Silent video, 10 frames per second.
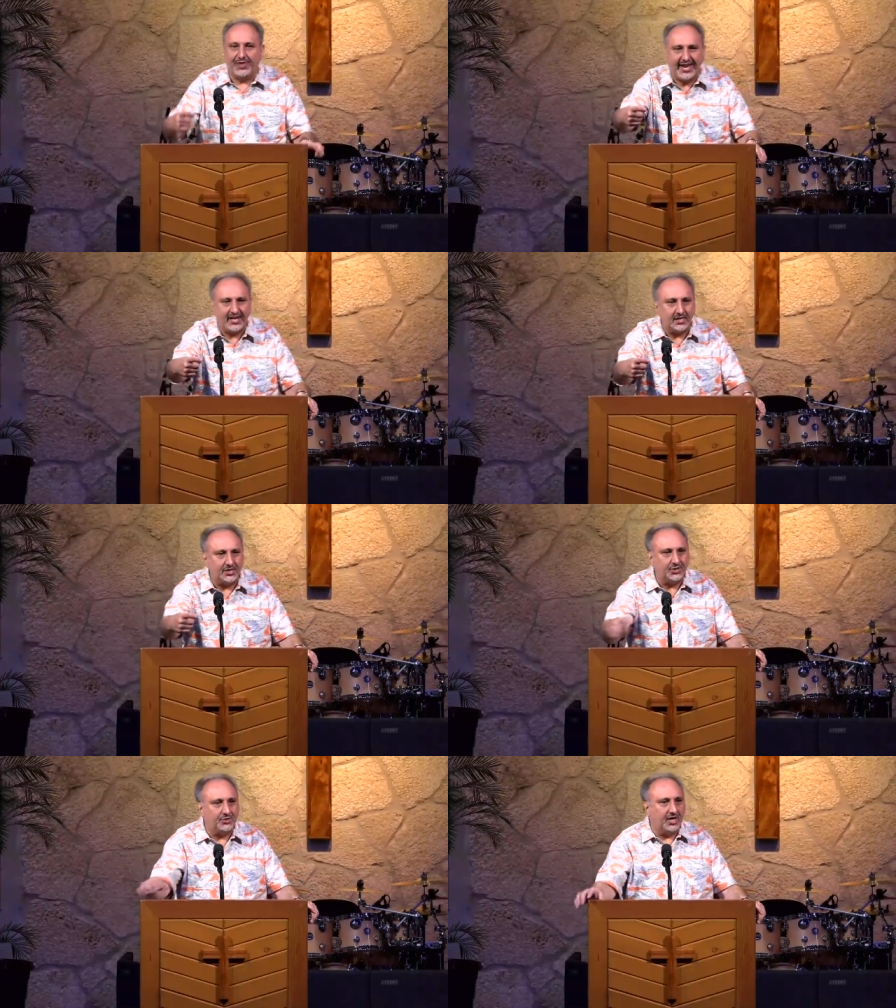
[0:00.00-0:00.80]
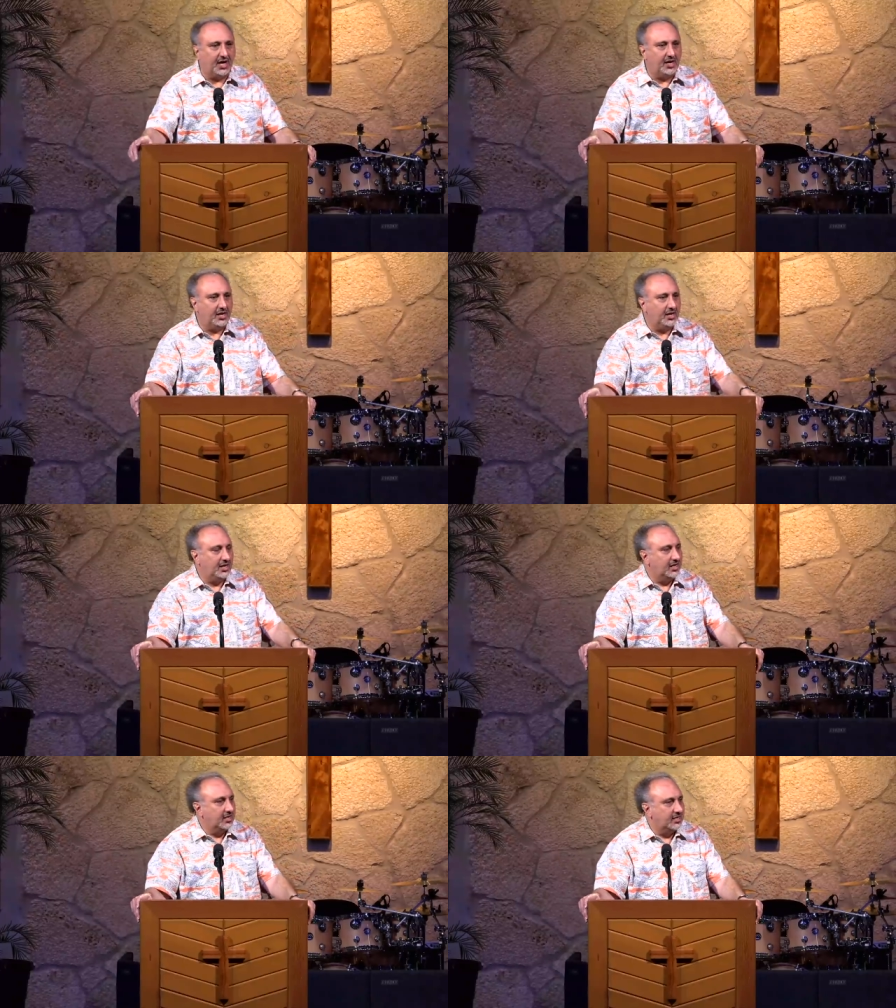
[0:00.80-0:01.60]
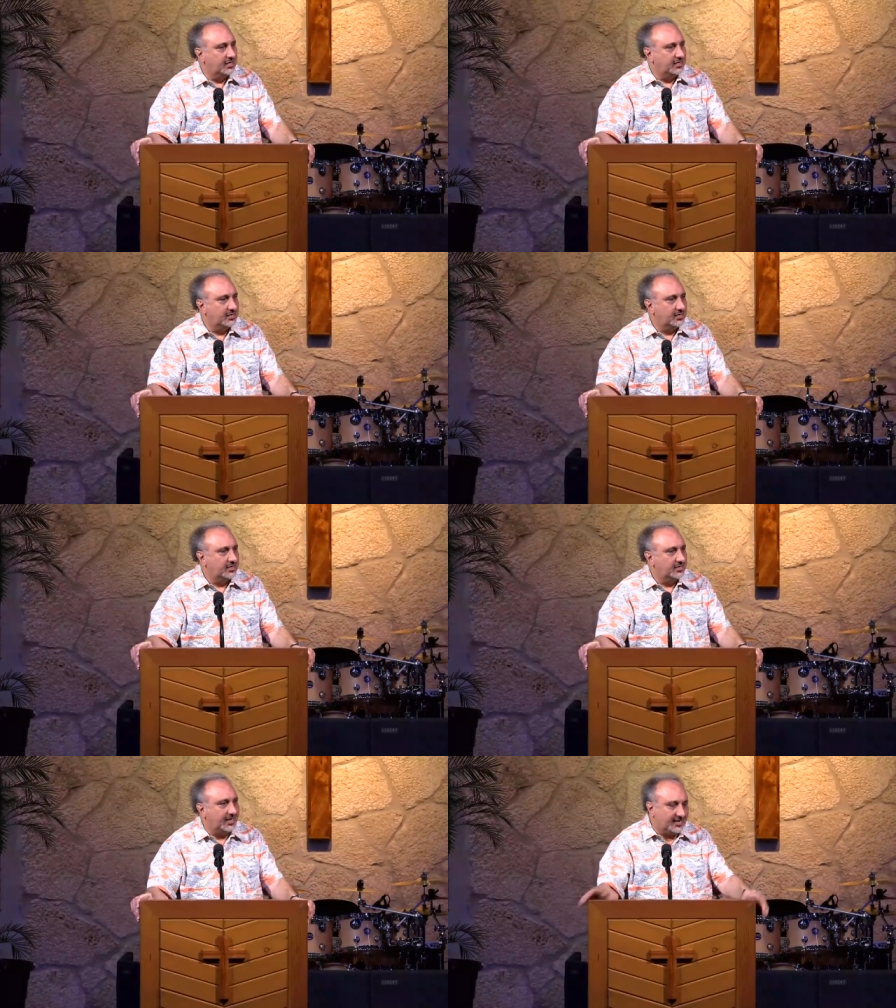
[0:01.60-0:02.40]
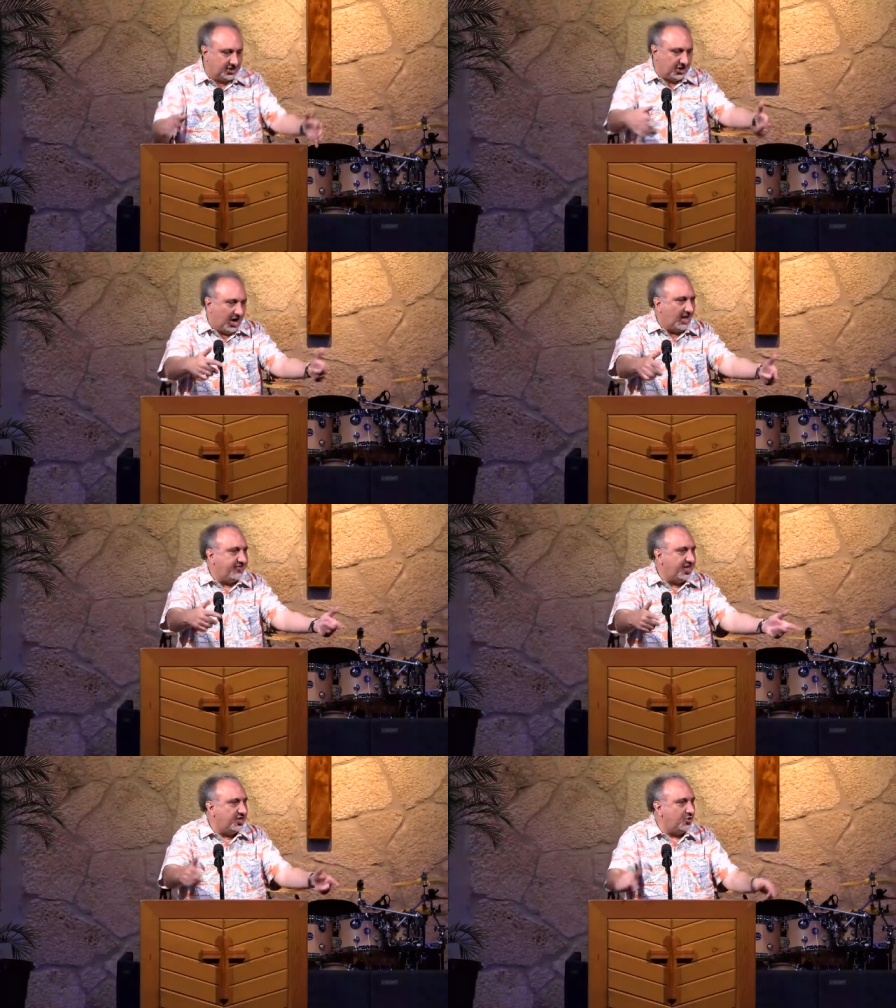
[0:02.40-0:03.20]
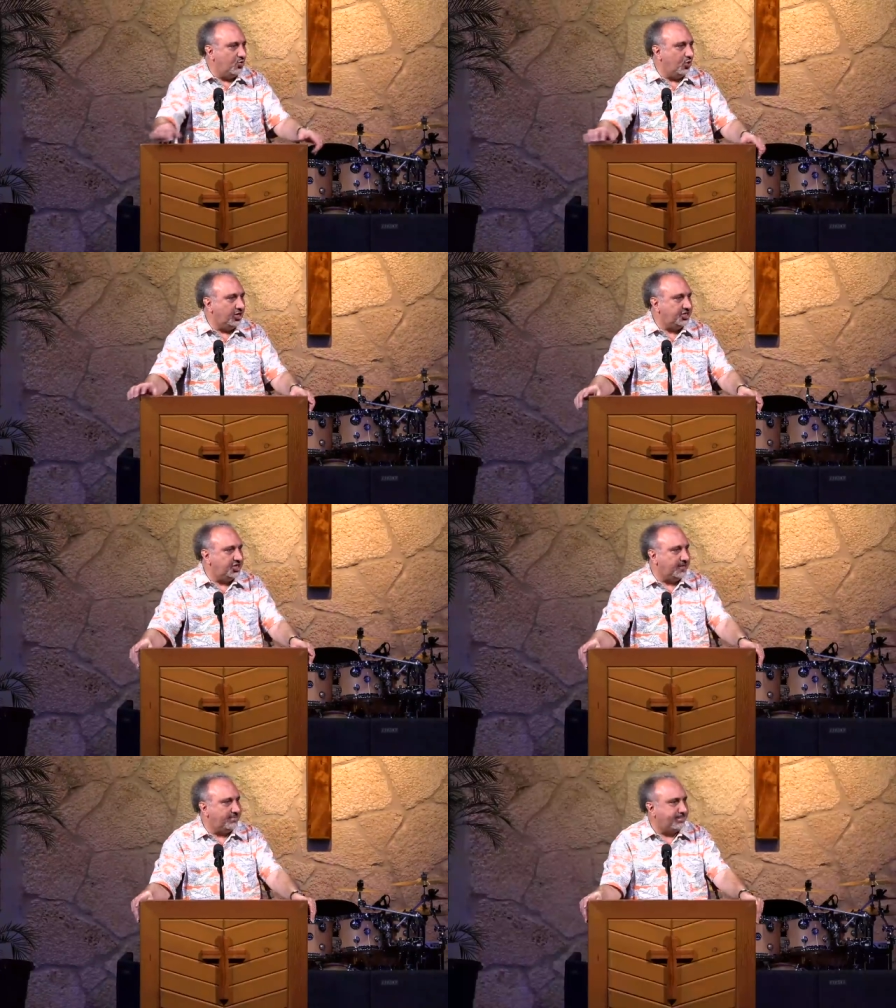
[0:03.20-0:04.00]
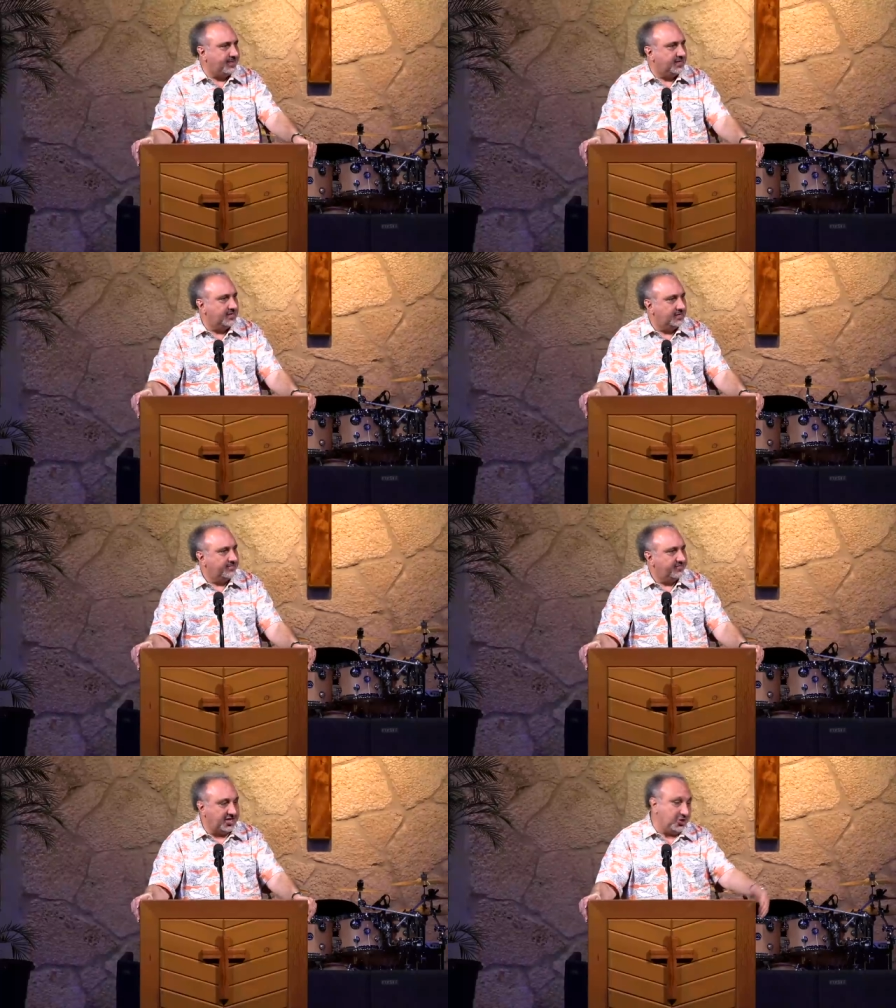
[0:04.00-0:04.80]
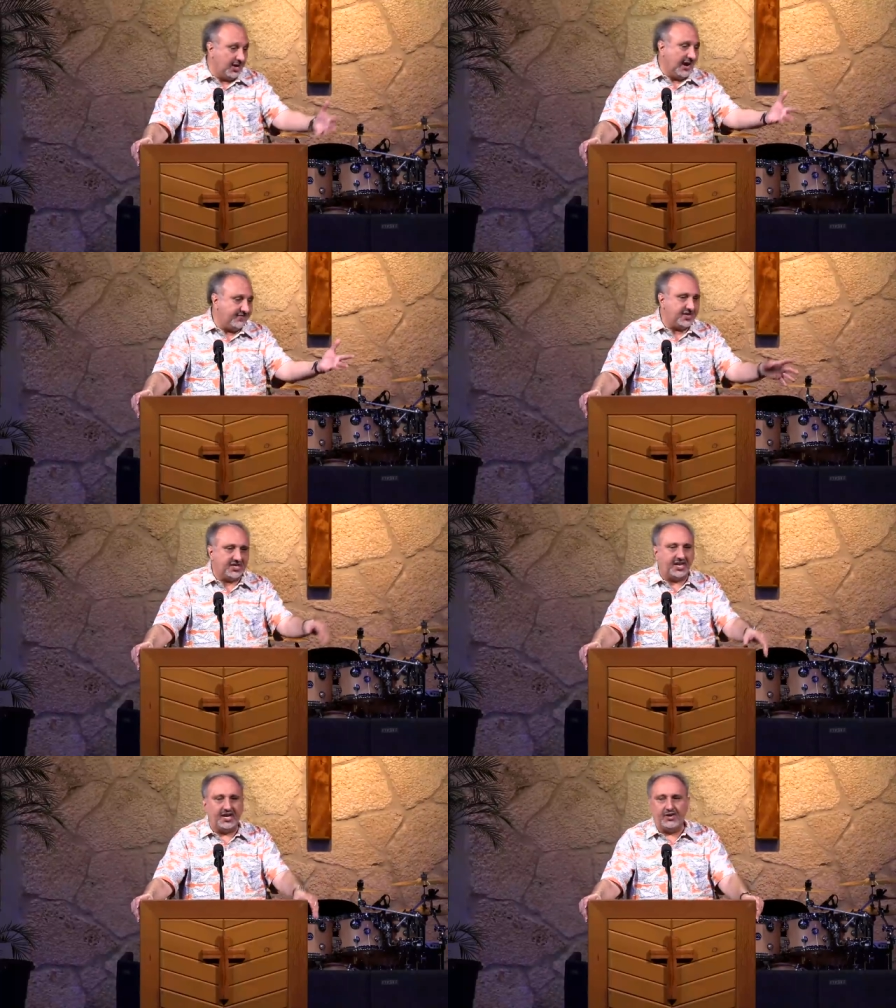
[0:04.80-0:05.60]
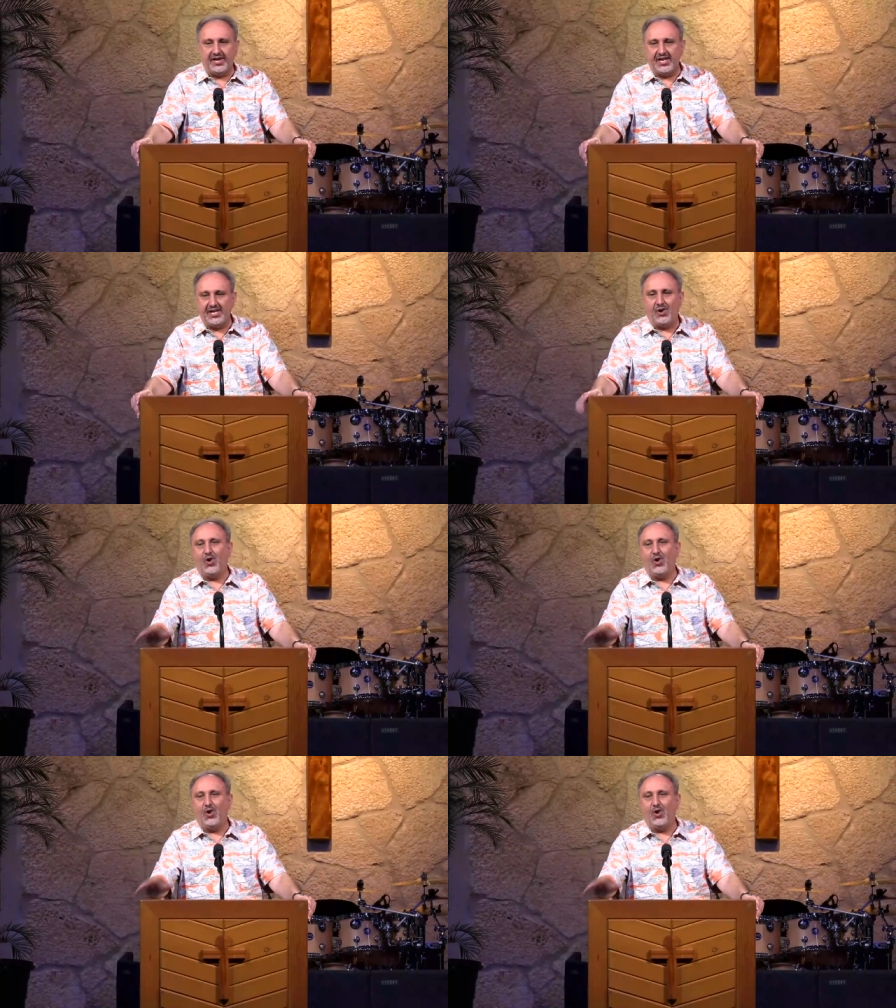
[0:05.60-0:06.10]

They didn't do that. That God that you worship, that you have to carry.